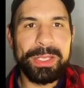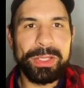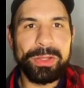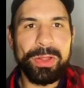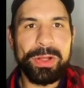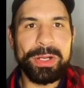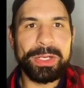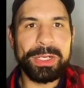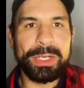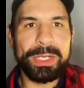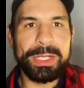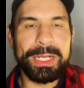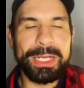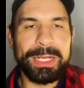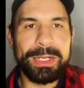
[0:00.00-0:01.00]
long
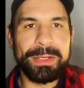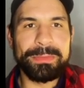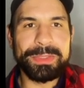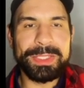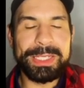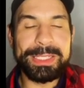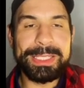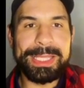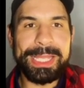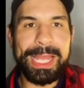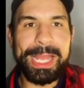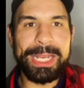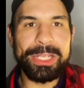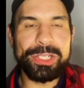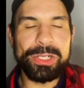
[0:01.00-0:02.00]
um, stint in the
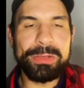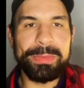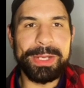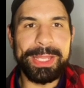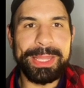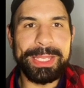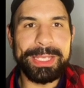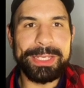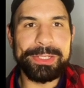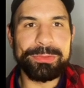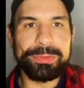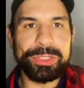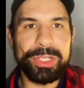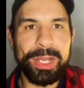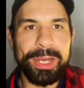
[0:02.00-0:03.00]
NHL. But I think he's
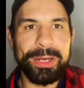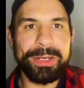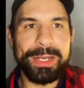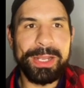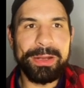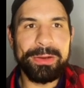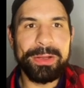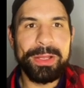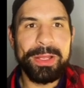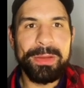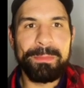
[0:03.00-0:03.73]
retired now.